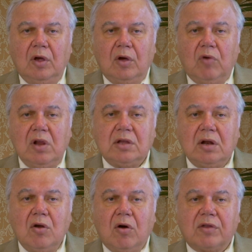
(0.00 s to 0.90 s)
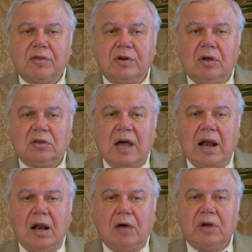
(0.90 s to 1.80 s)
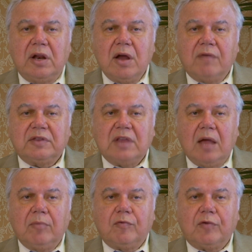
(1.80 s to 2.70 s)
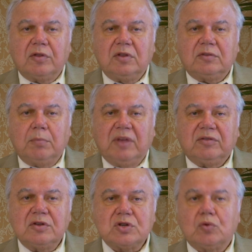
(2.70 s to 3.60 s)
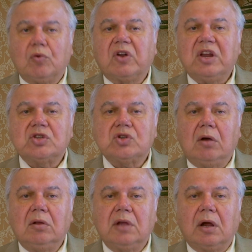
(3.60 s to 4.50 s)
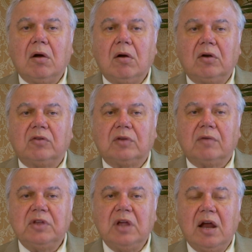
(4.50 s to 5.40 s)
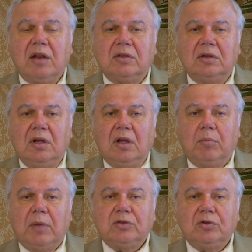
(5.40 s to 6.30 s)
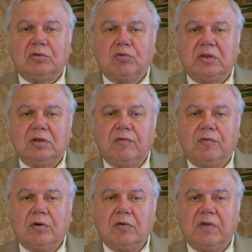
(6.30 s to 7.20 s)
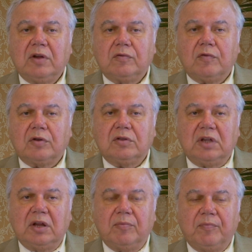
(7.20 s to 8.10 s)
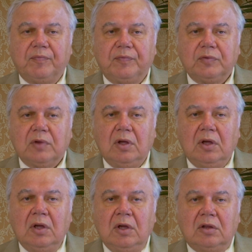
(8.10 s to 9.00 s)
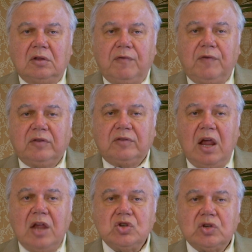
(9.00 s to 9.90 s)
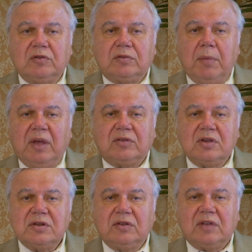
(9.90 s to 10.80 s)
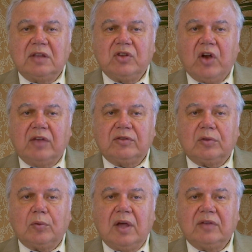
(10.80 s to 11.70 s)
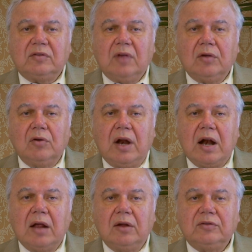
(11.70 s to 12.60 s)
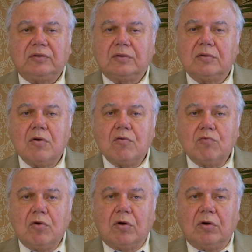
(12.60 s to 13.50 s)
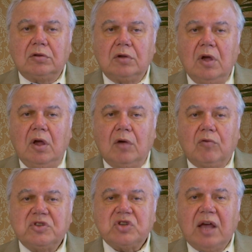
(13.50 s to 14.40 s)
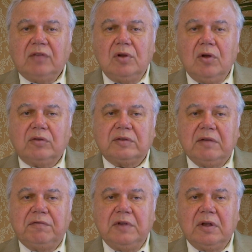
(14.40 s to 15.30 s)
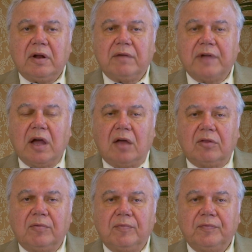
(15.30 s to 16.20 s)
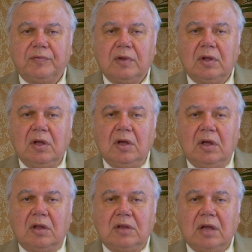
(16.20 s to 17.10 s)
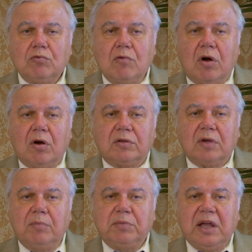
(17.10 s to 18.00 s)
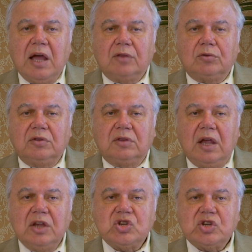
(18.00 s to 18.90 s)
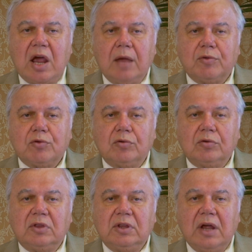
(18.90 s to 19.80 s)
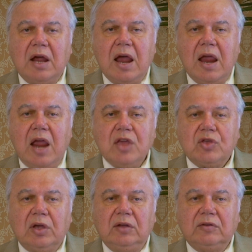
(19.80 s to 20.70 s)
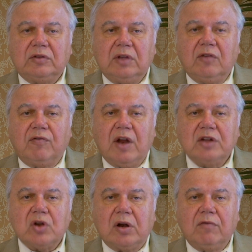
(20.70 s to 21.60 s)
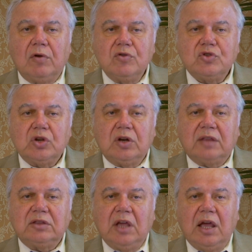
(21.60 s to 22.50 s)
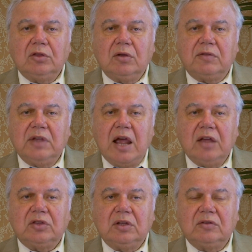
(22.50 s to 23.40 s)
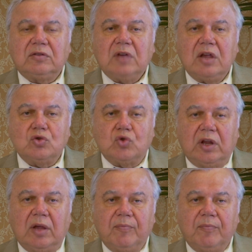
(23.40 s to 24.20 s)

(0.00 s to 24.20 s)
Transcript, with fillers: Will the Lord not allow enough time for this message to reach all the corners of the earth? Matthew 24, verse 14. The first angel's message is addressed to a secularized world which has lost the fear of God. That world began to take shape through the atheistic French Revolution at the end of the 18th century.